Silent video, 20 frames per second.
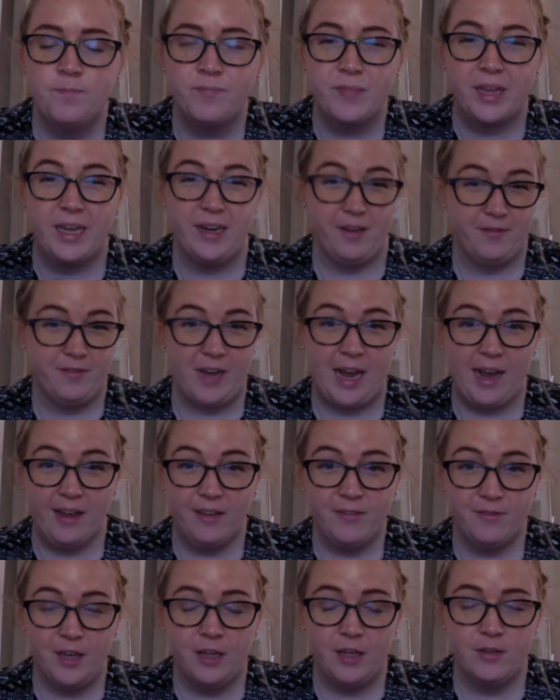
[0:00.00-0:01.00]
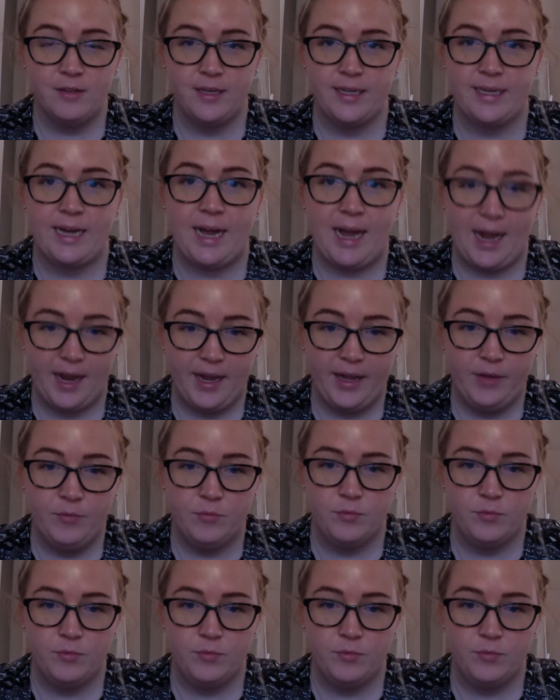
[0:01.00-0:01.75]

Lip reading: And if I felt like I